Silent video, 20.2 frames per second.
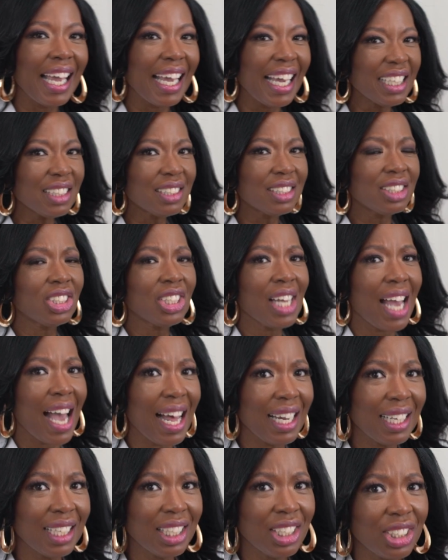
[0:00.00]
It's
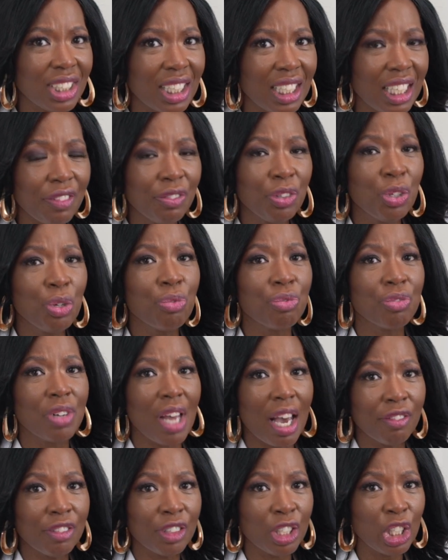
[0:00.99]
challenging if you've
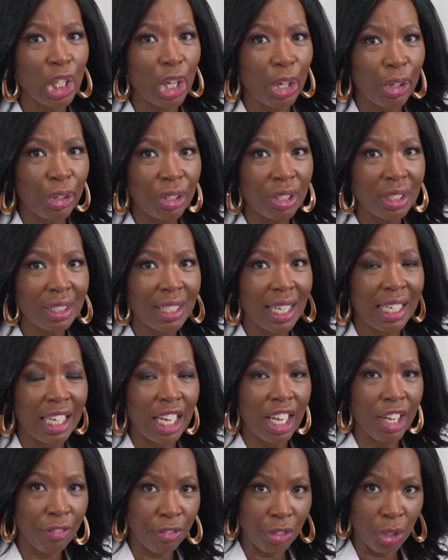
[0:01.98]
never learned and
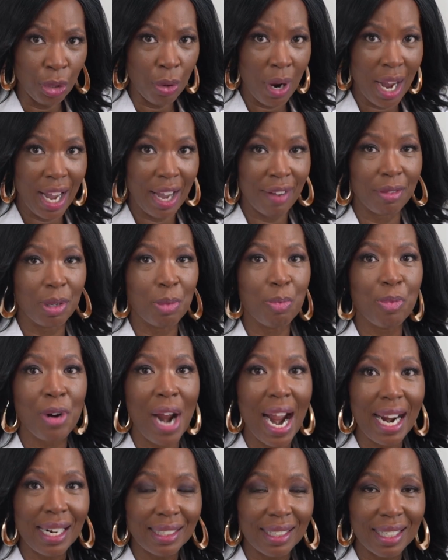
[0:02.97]
if you haven't
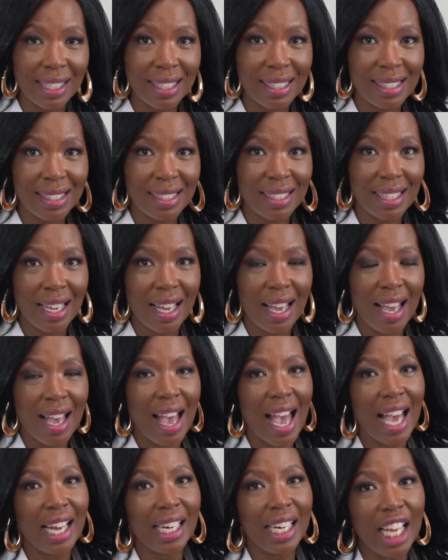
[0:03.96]
practiced
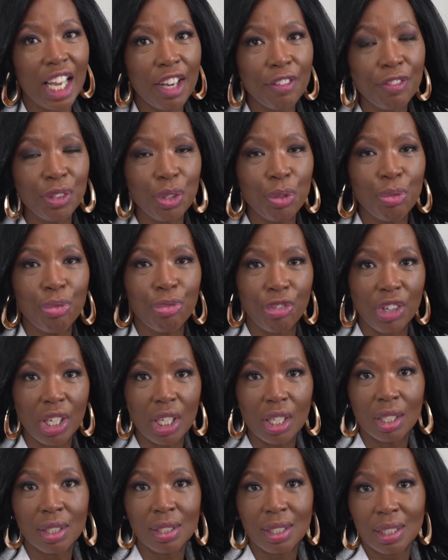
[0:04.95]
and if you
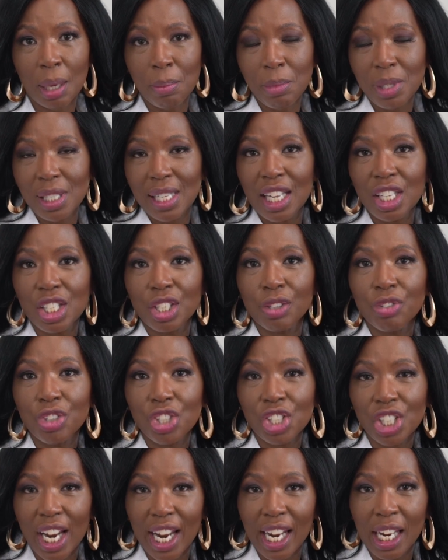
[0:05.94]
feel some sense of
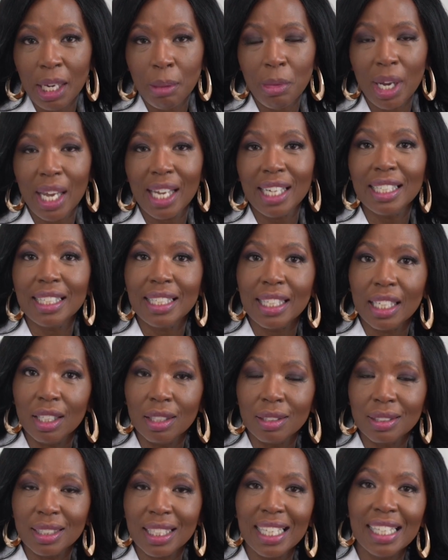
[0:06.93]
shame and
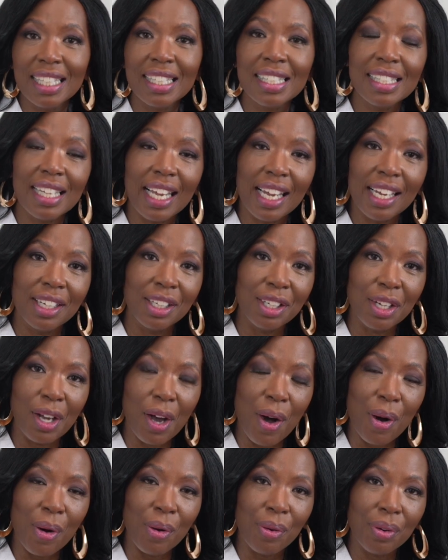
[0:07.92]
guilt in saying
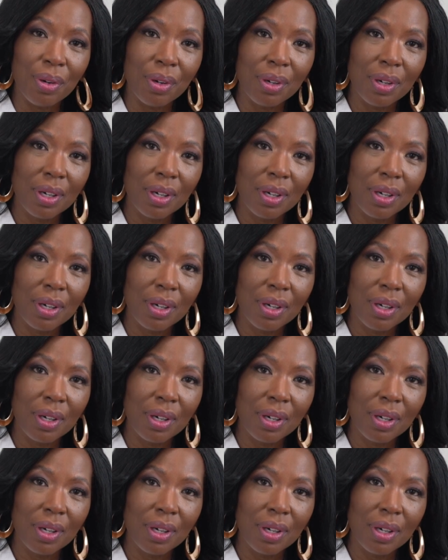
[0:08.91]
no.